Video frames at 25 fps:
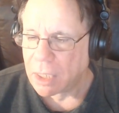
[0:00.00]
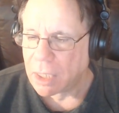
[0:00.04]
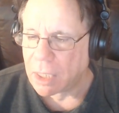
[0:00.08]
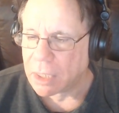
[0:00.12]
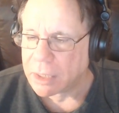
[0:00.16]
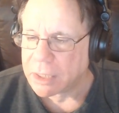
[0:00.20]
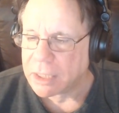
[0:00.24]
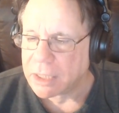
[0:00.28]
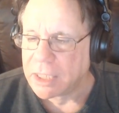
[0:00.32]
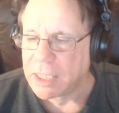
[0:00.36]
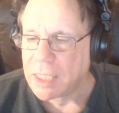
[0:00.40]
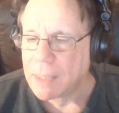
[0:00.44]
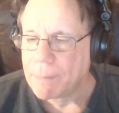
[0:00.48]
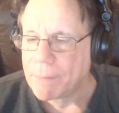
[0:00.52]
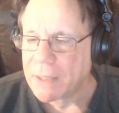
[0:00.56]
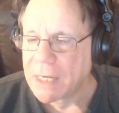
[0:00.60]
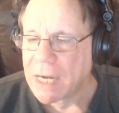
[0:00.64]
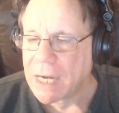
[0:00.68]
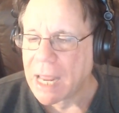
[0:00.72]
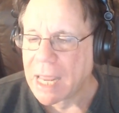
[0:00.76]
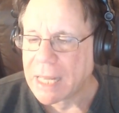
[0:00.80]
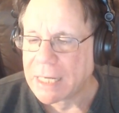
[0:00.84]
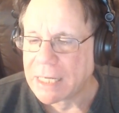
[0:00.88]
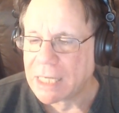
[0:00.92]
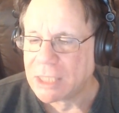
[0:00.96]
Keep an eye
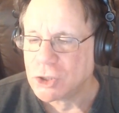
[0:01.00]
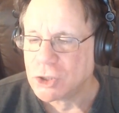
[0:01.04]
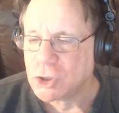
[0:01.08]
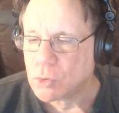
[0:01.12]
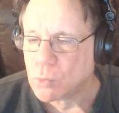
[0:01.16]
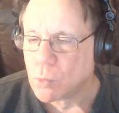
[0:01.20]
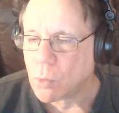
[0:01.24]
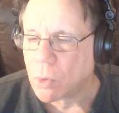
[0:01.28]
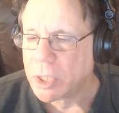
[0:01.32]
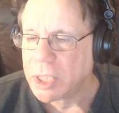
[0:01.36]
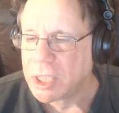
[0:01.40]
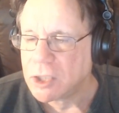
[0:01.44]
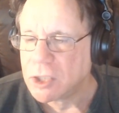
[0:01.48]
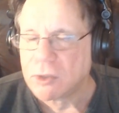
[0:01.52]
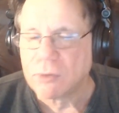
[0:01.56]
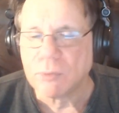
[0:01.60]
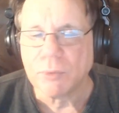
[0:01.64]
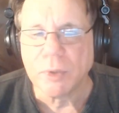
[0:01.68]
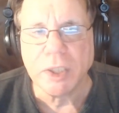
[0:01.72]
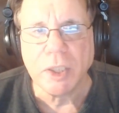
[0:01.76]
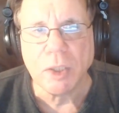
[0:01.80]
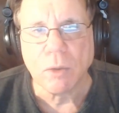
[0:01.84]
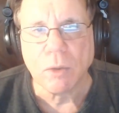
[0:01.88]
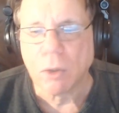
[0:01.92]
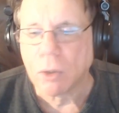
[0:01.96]
on
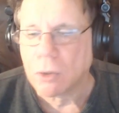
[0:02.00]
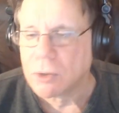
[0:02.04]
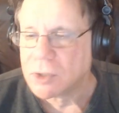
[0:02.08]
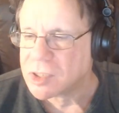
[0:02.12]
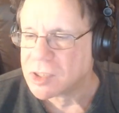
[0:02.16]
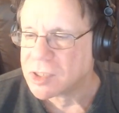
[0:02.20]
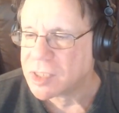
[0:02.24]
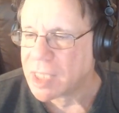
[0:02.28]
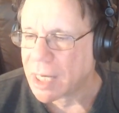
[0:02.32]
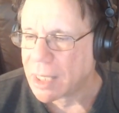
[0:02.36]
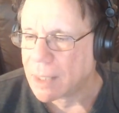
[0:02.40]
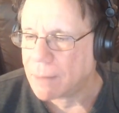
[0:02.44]
23-year-old second